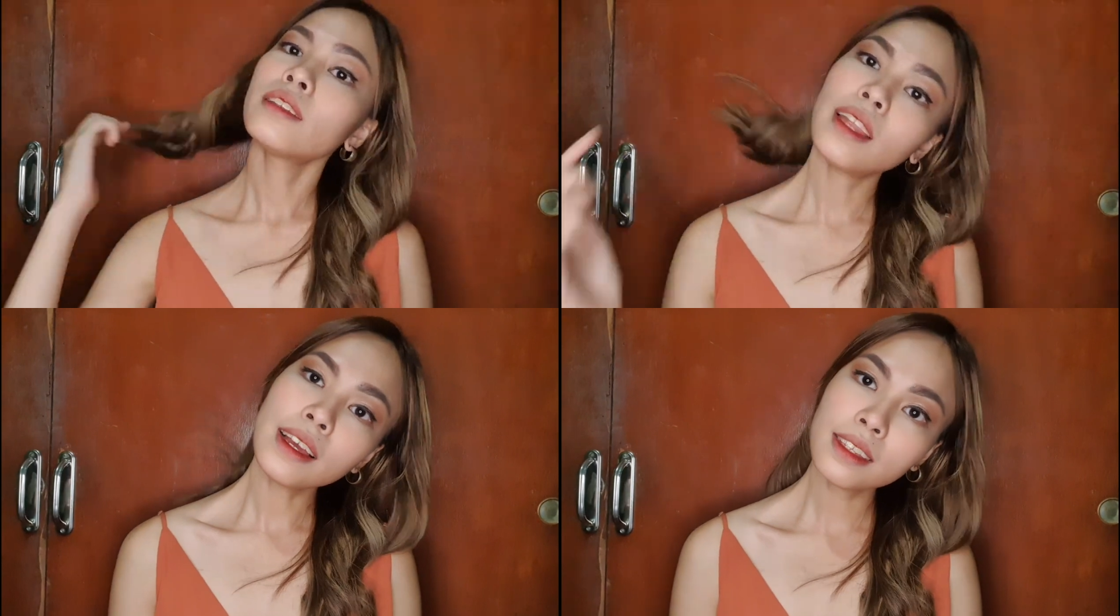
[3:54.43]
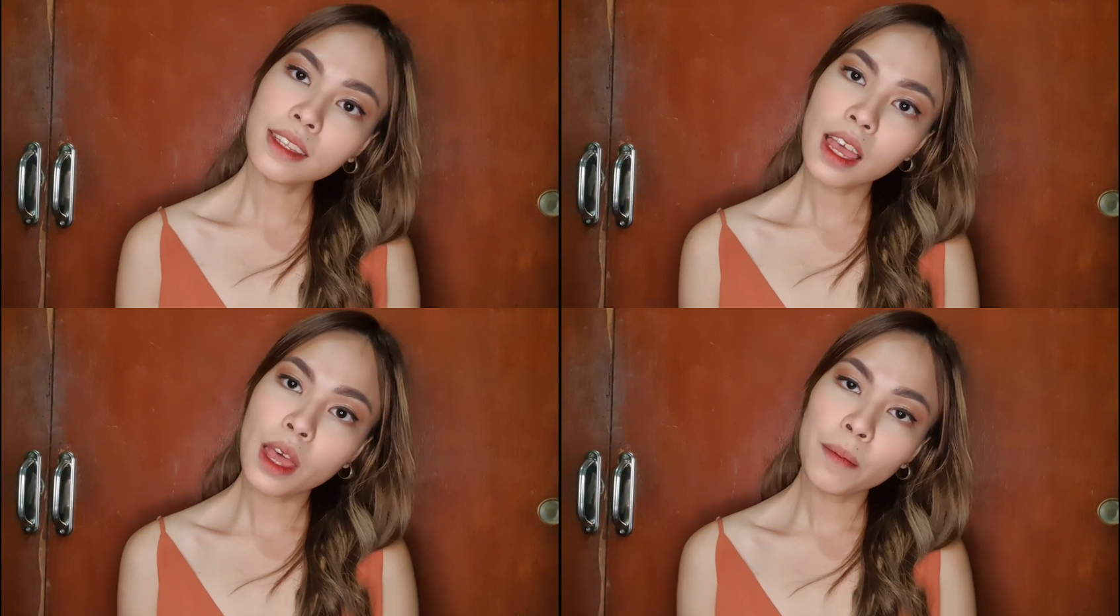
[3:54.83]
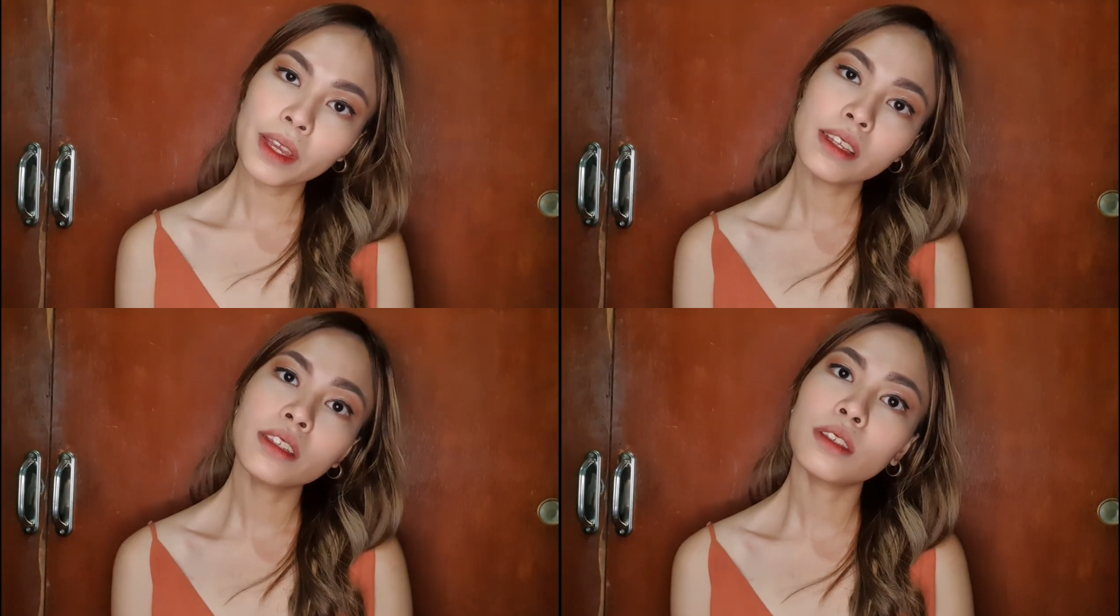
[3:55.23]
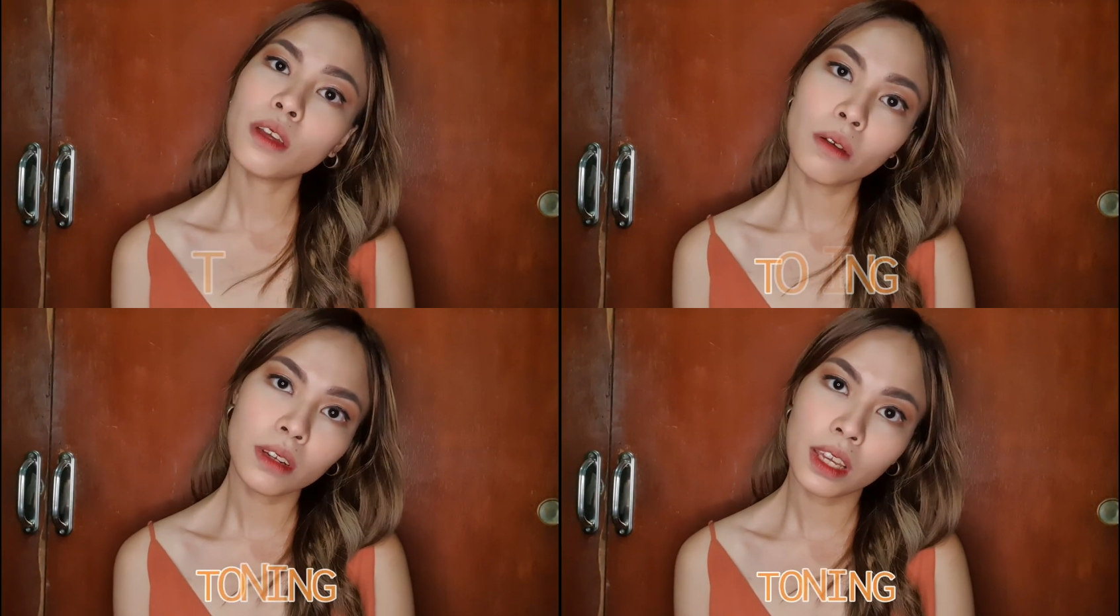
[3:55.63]
Next step is
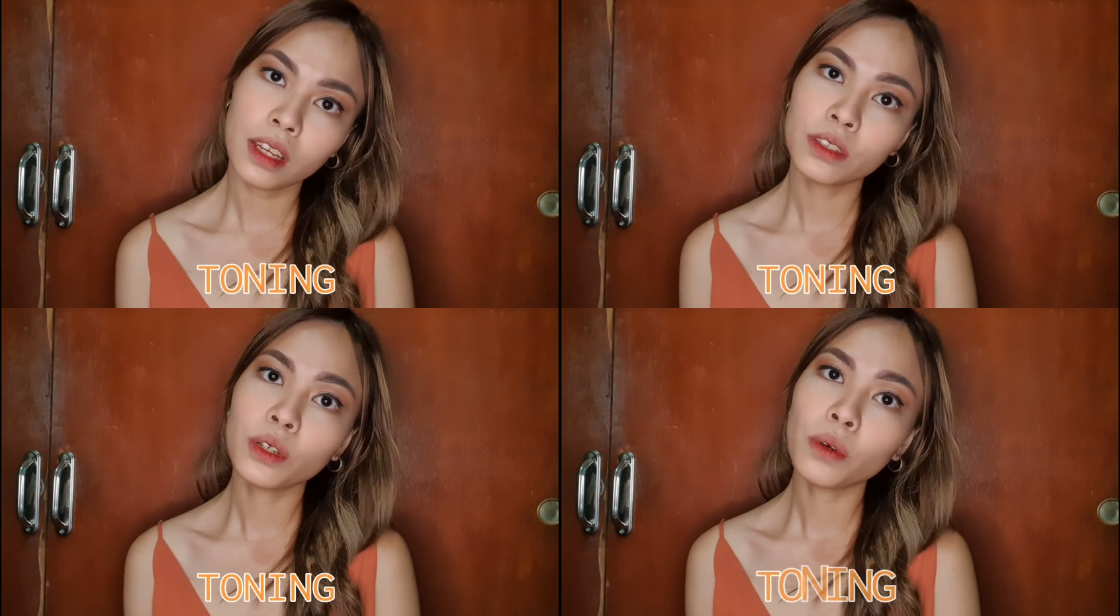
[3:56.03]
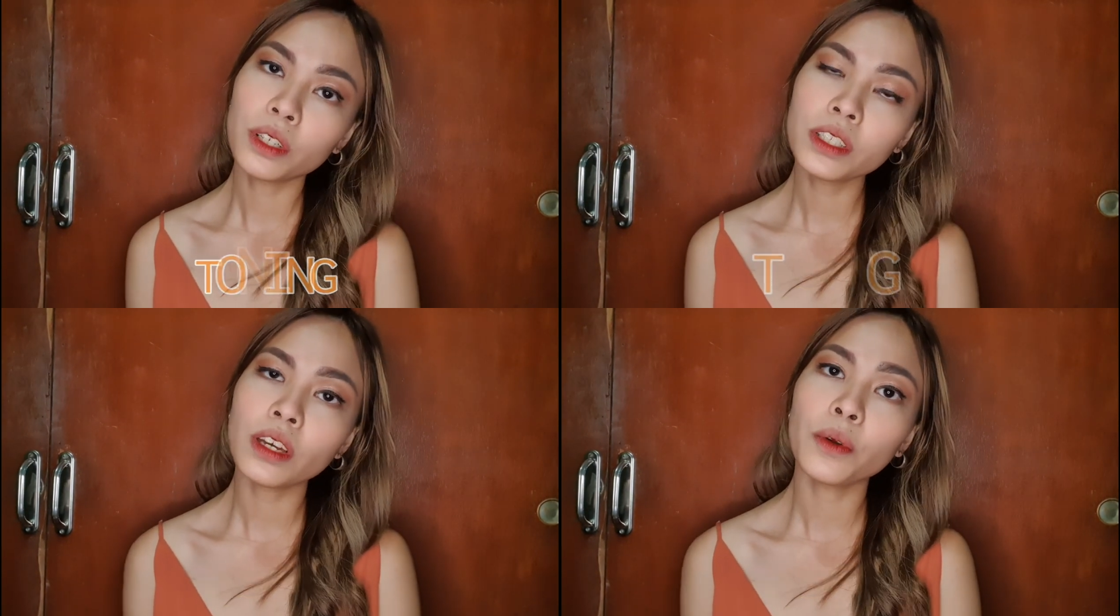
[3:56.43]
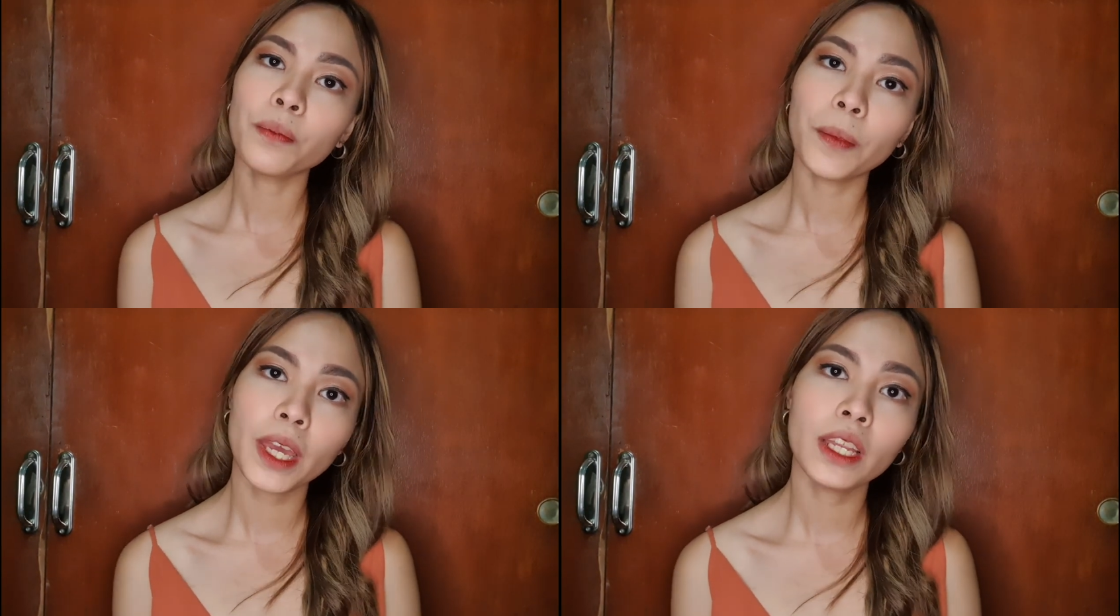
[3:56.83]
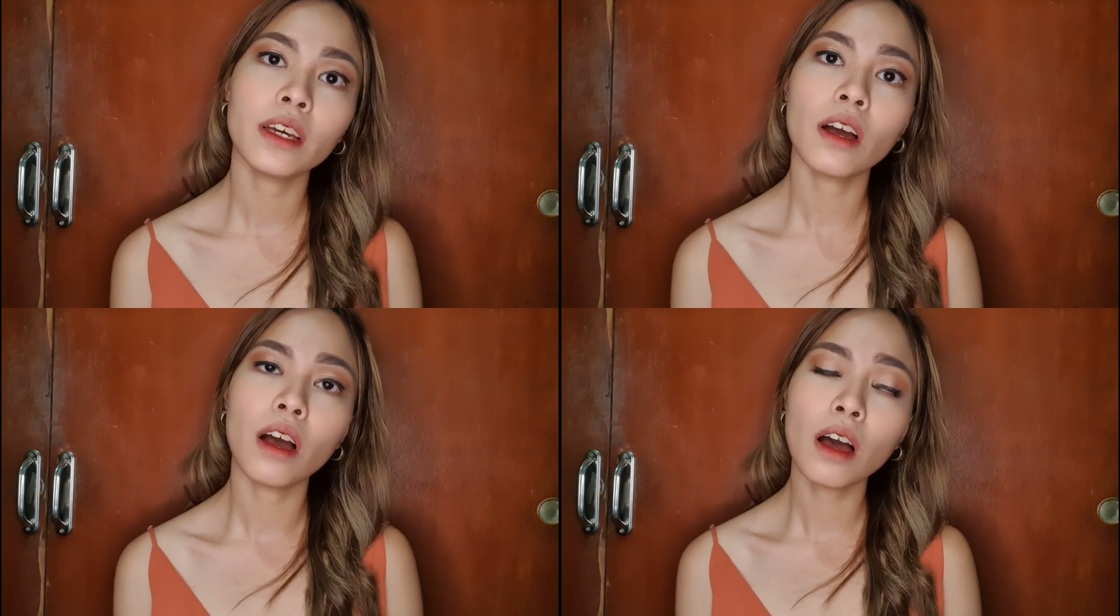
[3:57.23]
toning. Toners are made
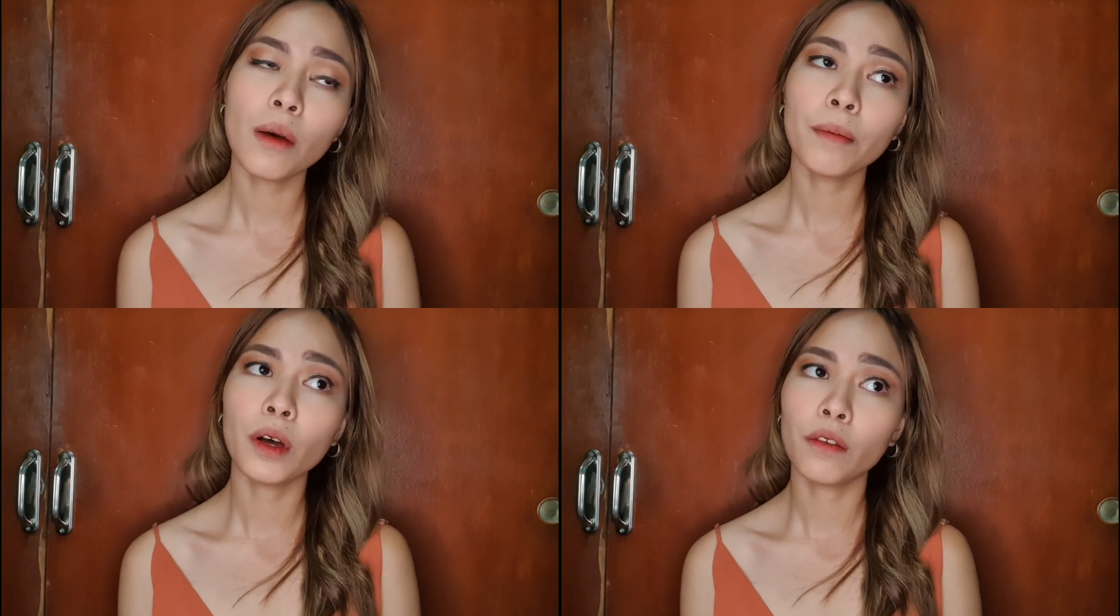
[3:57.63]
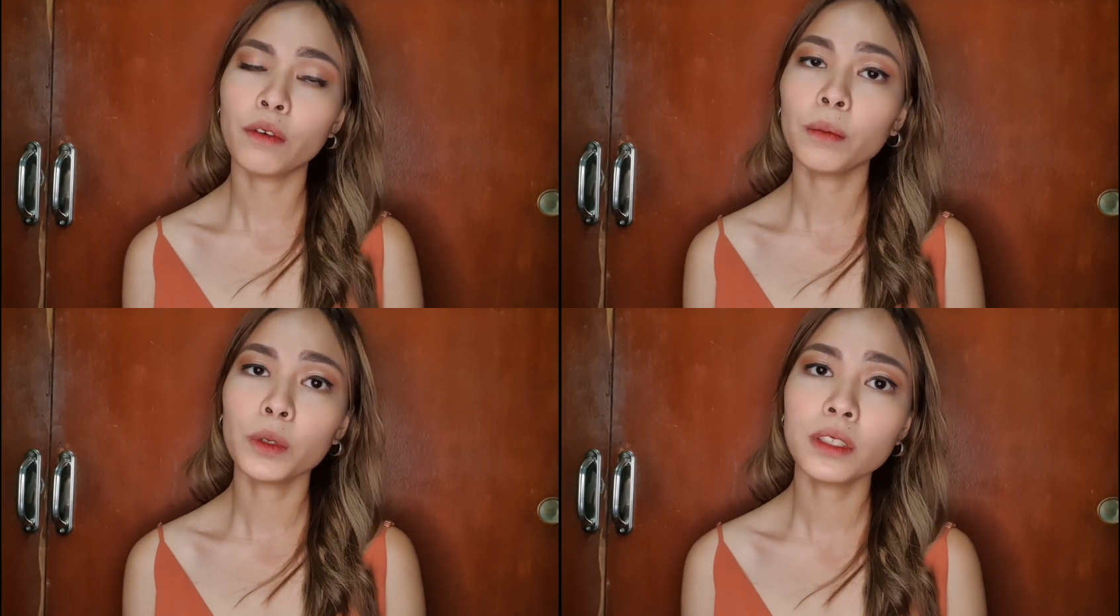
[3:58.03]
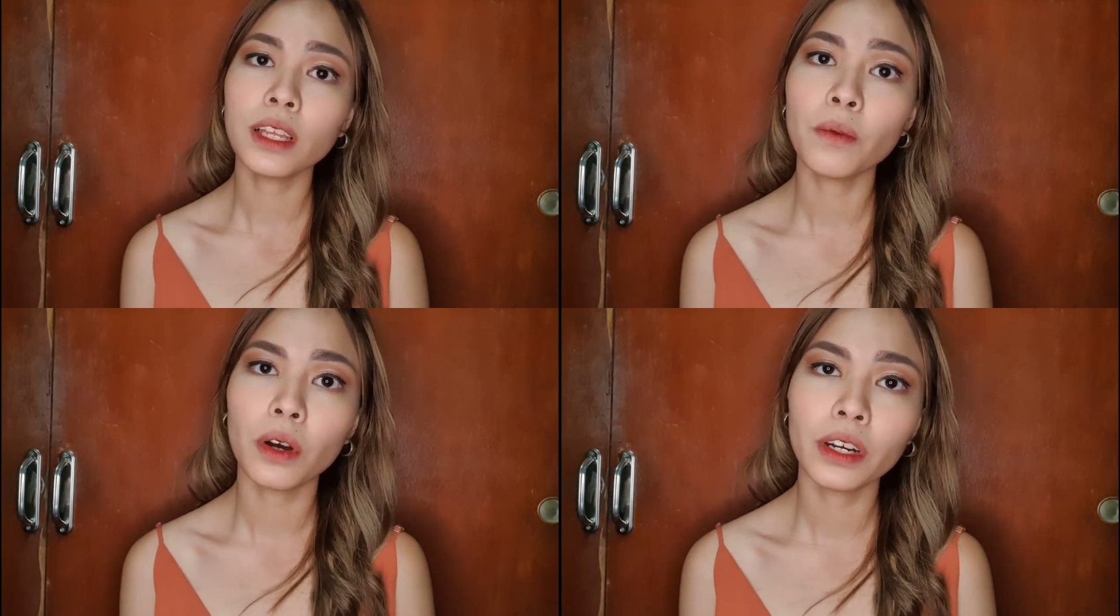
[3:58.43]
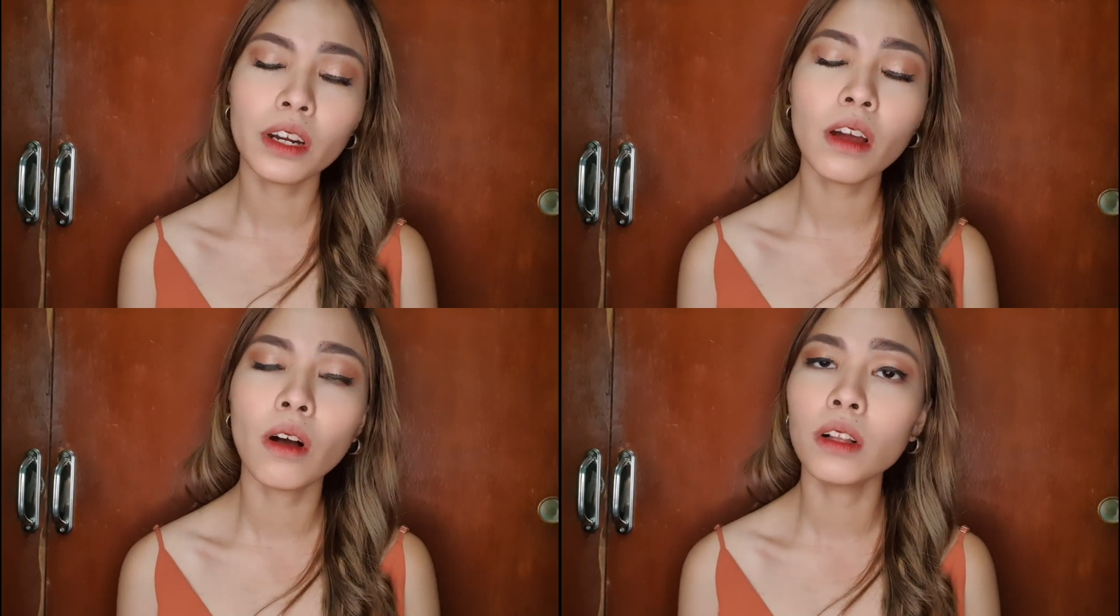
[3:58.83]
up of mostly
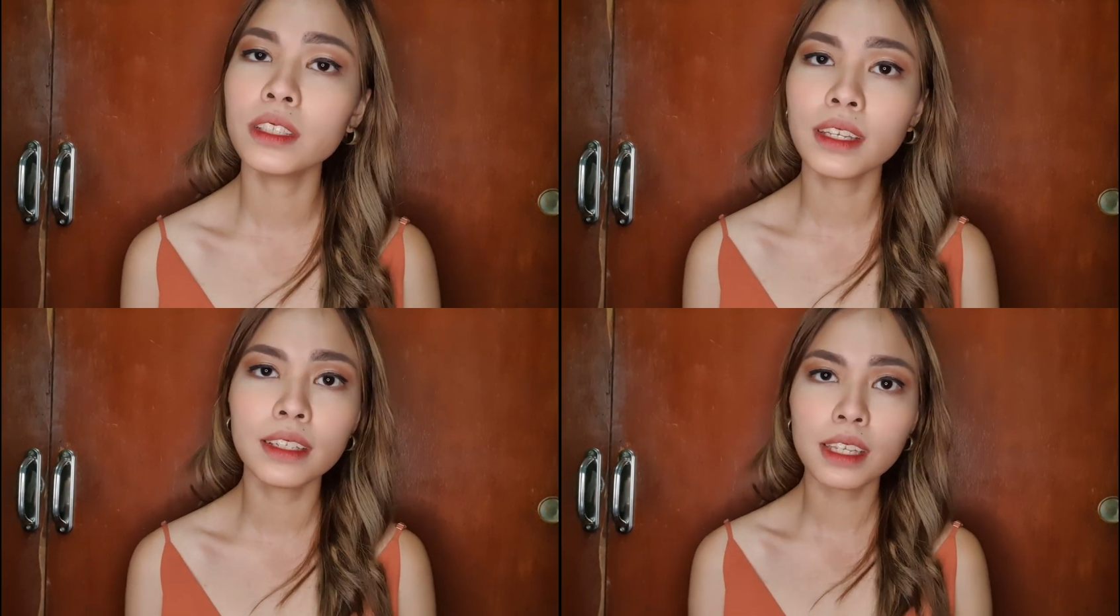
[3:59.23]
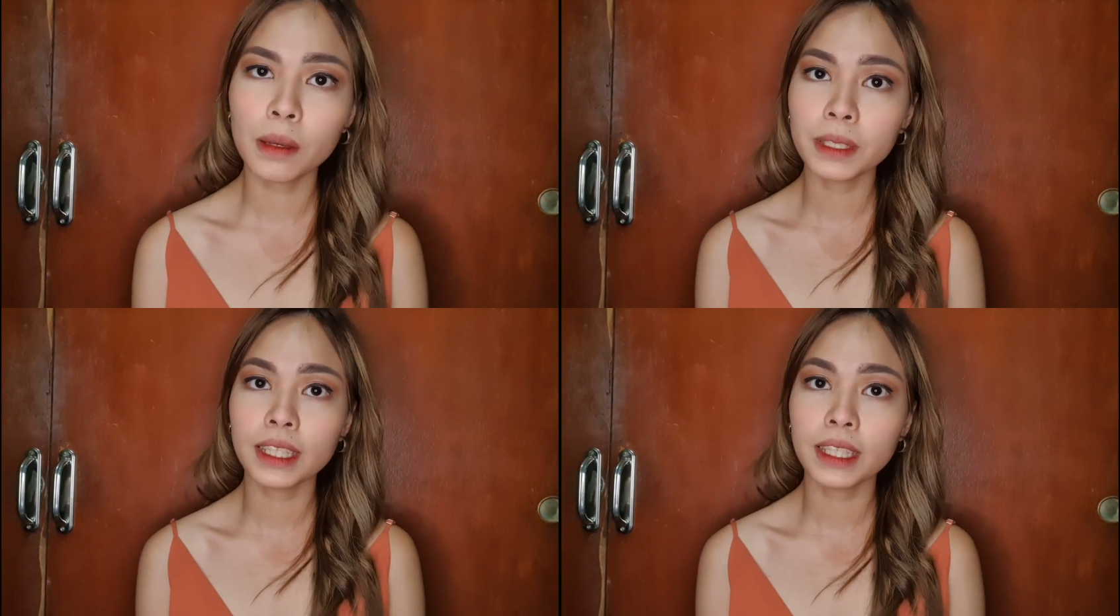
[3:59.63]
water. All skin types